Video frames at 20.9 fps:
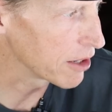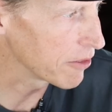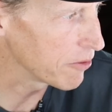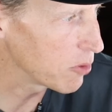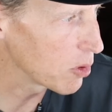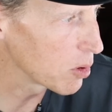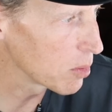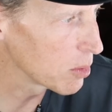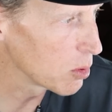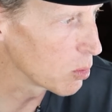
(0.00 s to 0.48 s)
in a
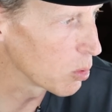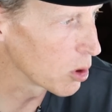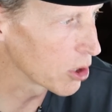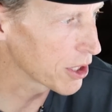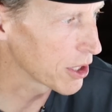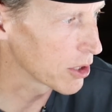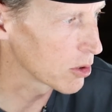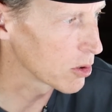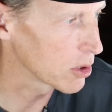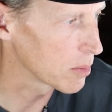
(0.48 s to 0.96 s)
formal
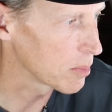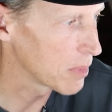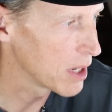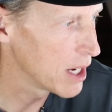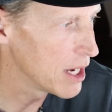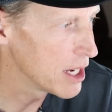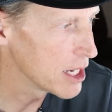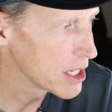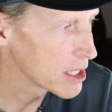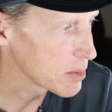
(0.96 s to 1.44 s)
working group,
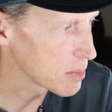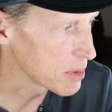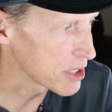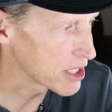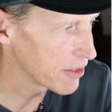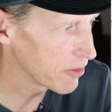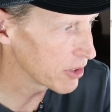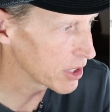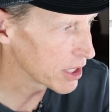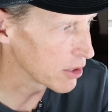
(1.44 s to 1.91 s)

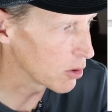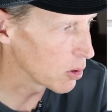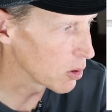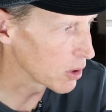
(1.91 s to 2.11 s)
specifically